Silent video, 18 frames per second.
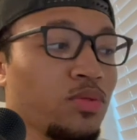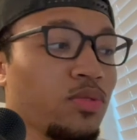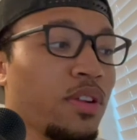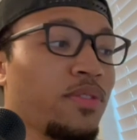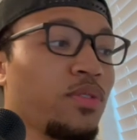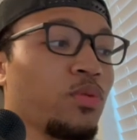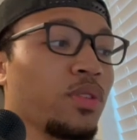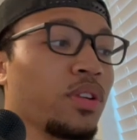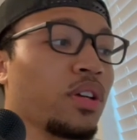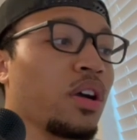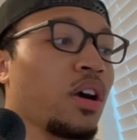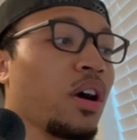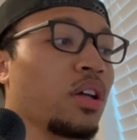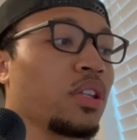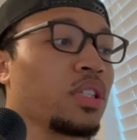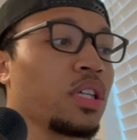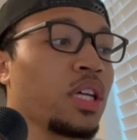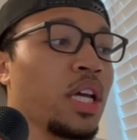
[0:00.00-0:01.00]
whatever you want to
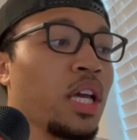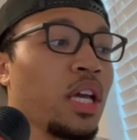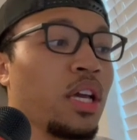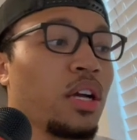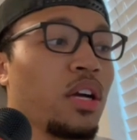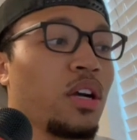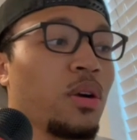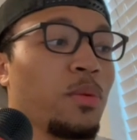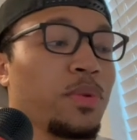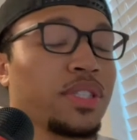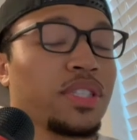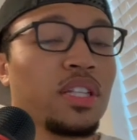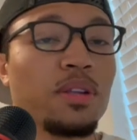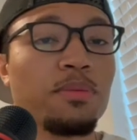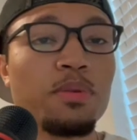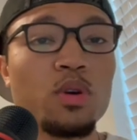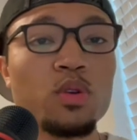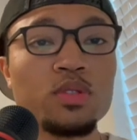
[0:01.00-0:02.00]
call it, was in a
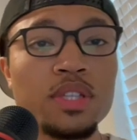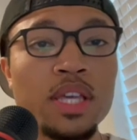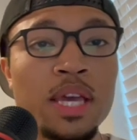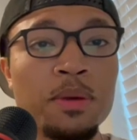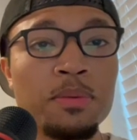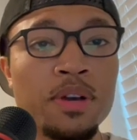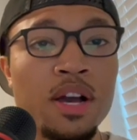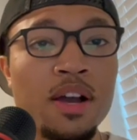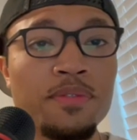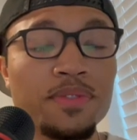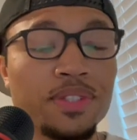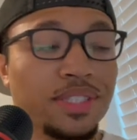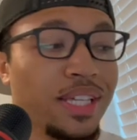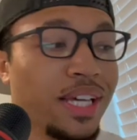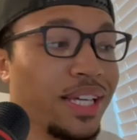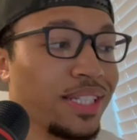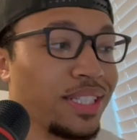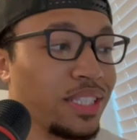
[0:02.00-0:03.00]
post game
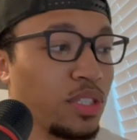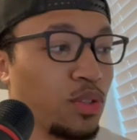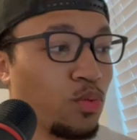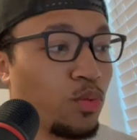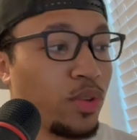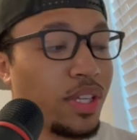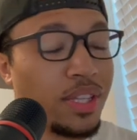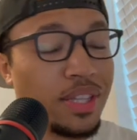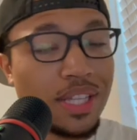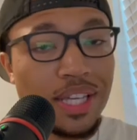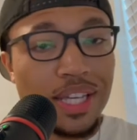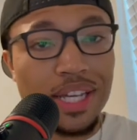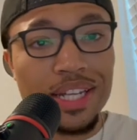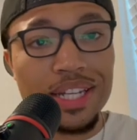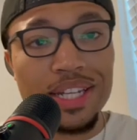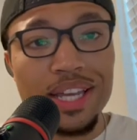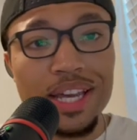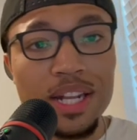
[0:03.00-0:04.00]
confrontation with the
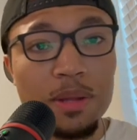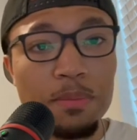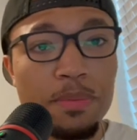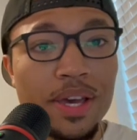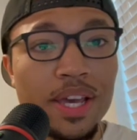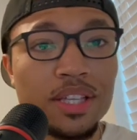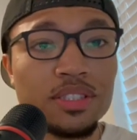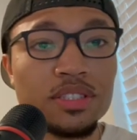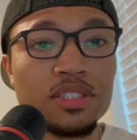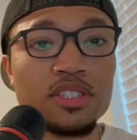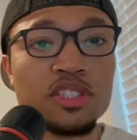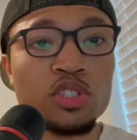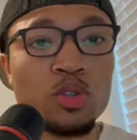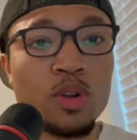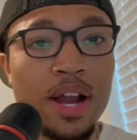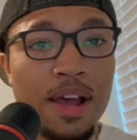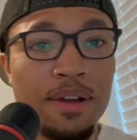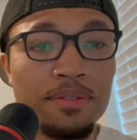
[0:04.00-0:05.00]
Indiana Pacers
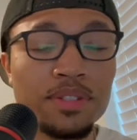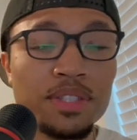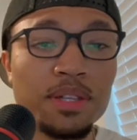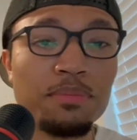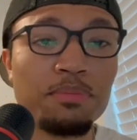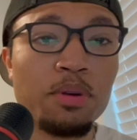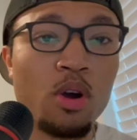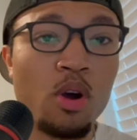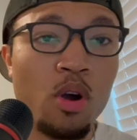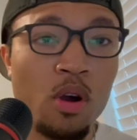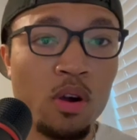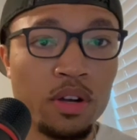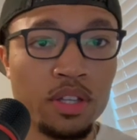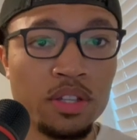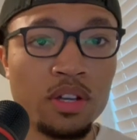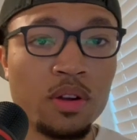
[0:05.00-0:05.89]
traveling party.